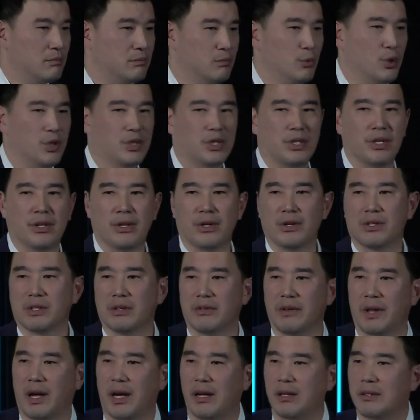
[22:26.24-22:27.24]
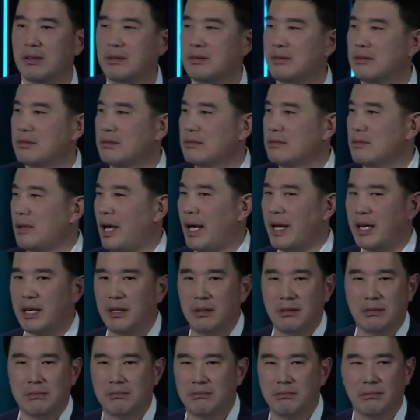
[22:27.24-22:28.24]
what's the use of that? I
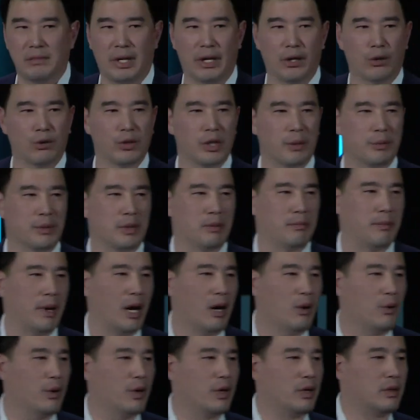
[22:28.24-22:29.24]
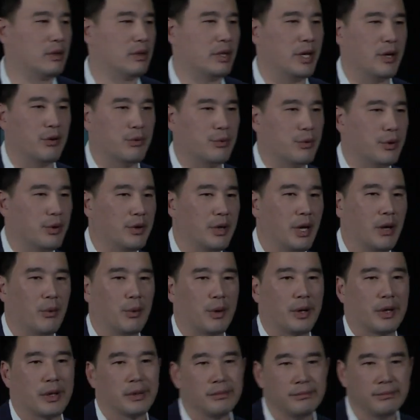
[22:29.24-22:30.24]
could encrypt malware and get through your
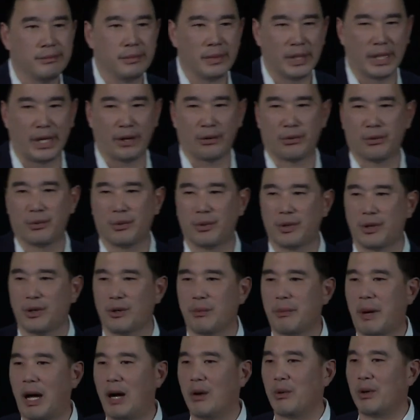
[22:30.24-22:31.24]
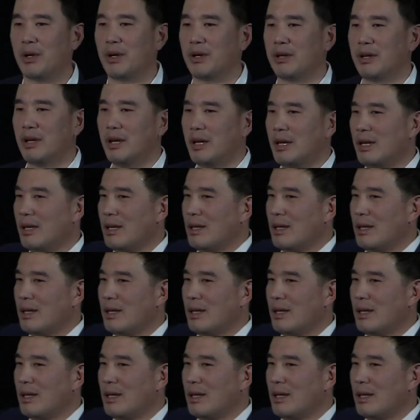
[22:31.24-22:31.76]
network, get through your malware